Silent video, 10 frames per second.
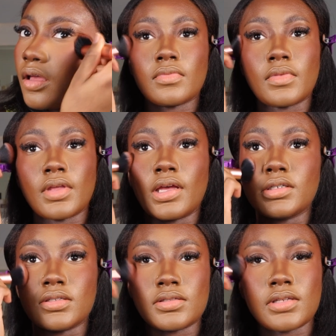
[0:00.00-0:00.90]
And I
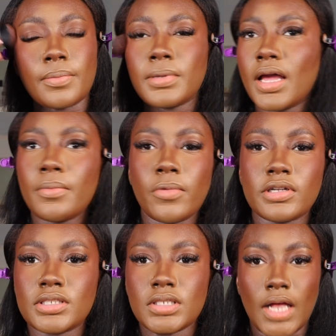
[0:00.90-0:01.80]
just apply more
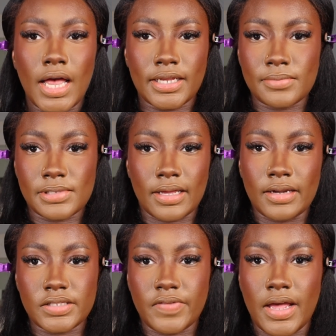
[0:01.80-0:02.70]
till I am
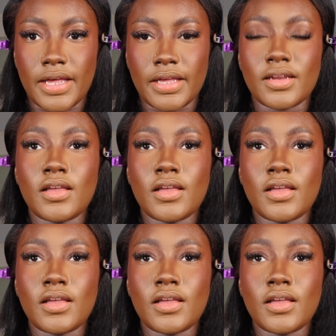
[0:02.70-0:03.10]
satisfied.